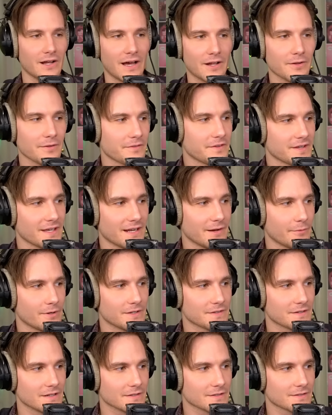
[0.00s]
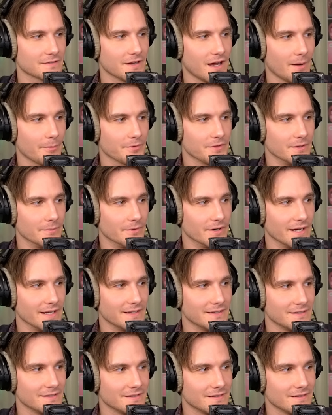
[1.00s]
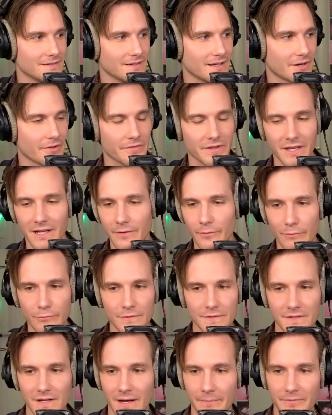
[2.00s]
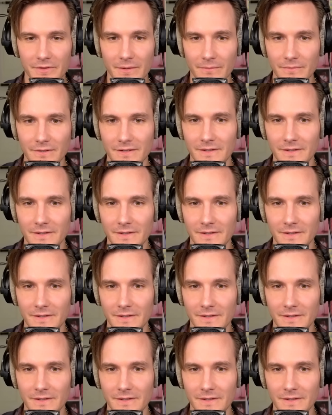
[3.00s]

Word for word: don't, I don't think anyone is gonna stop them, right? I don't think anyone would stop them.